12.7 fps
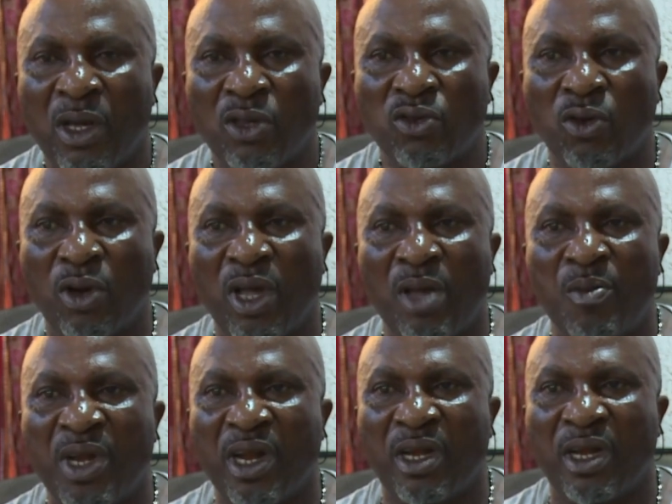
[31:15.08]
So
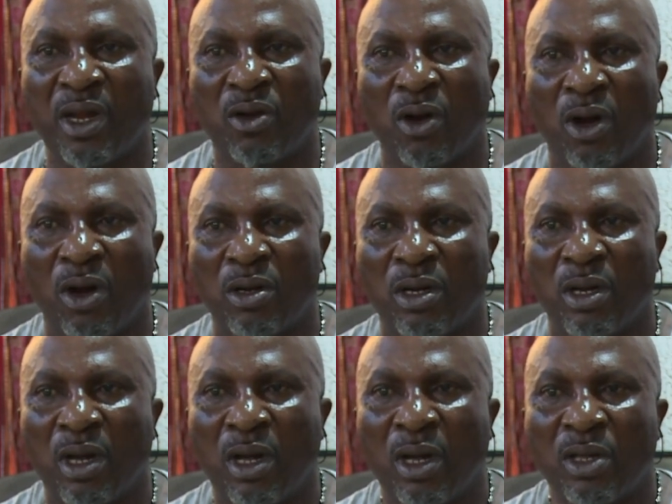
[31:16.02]
immediately called.
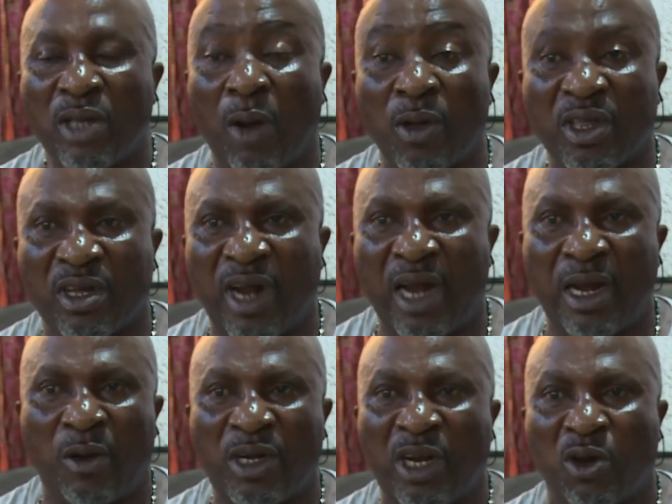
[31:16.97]
So I was crying,
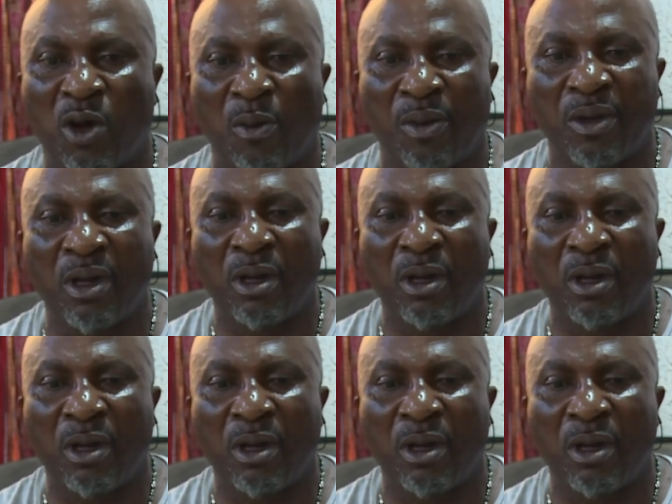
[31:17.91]
I wanted to come.